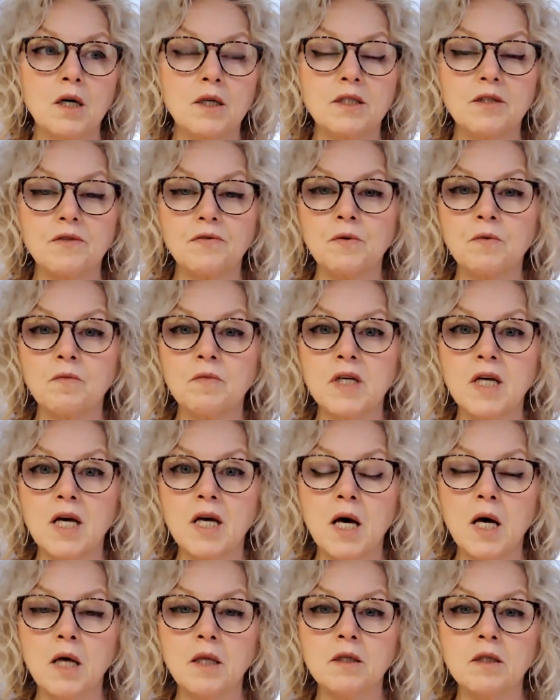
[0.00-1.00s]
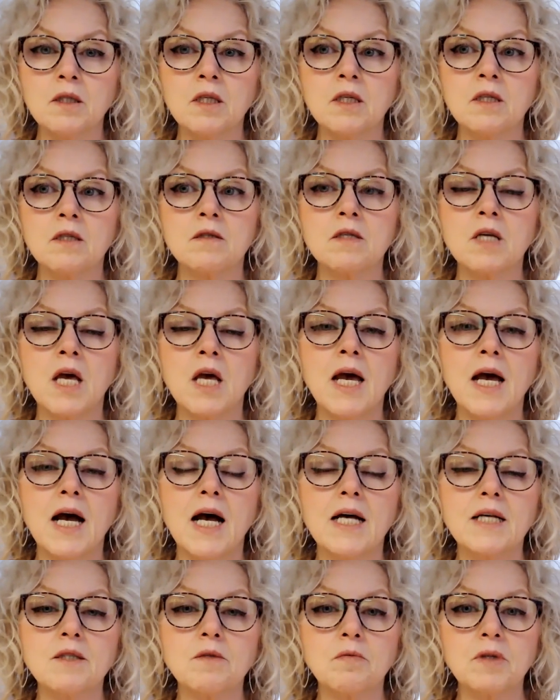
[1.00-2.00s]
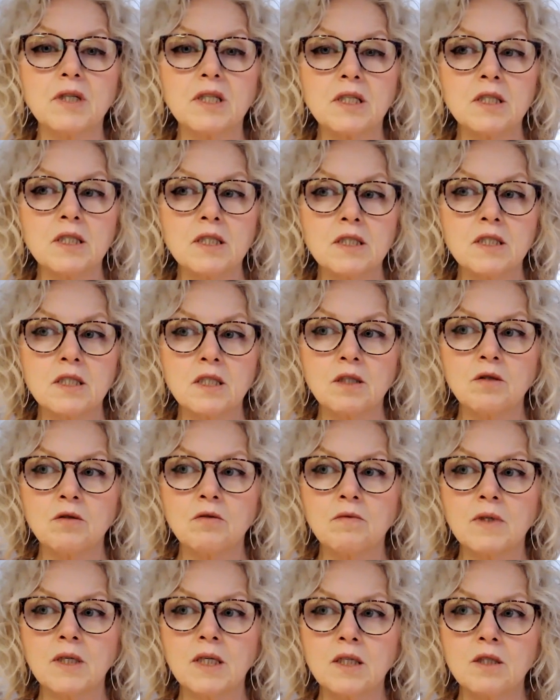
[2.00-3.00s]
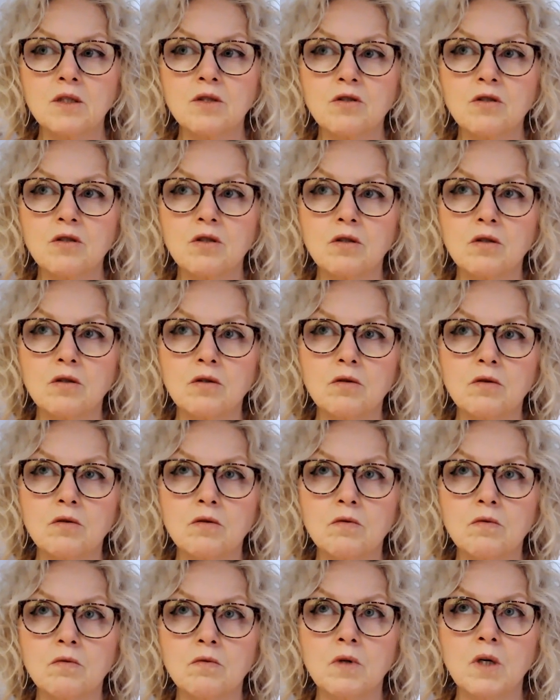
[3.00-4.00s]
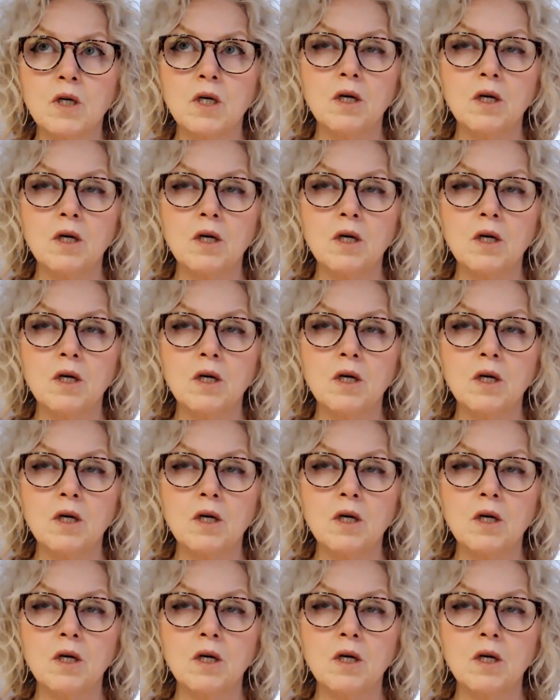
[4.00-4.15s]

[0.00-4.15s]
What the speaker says: different realities, as we're continuing to